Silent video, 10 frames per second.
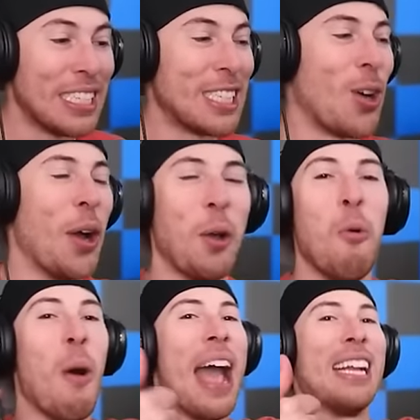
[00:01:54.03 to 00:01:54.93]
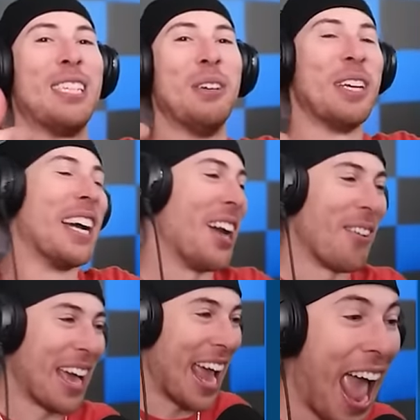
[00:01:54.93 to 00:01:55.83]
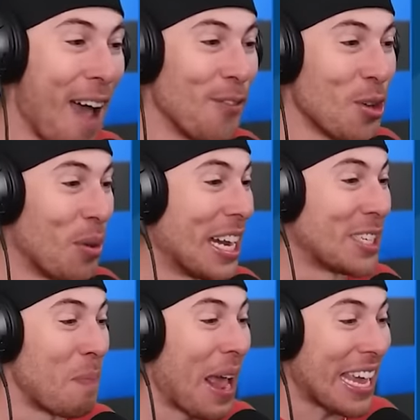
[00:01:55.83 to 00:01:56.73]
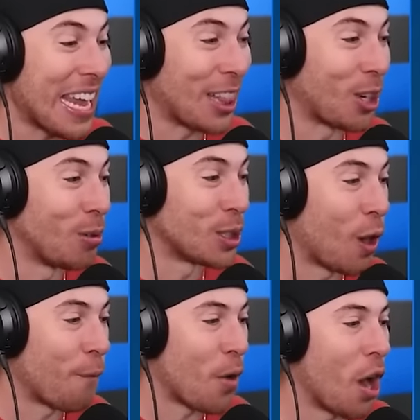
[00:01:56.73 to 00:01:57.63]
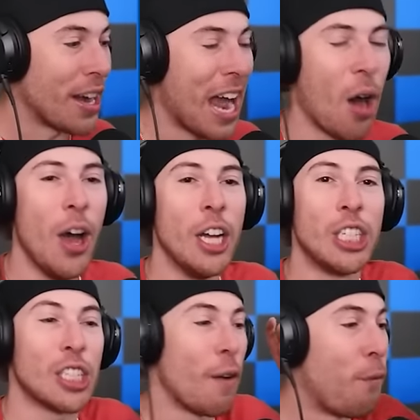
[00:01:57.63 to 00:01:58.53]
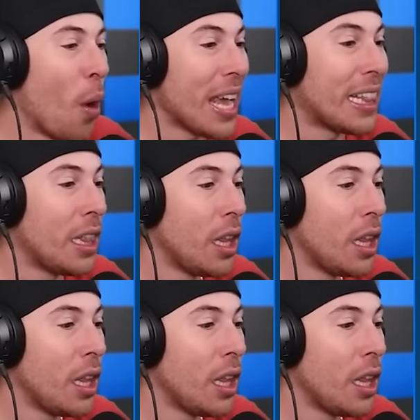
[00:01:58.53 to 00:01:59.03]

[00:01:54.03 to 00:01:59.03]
is going way too good. Okay, everyone is making it through so far. Now, just avoid...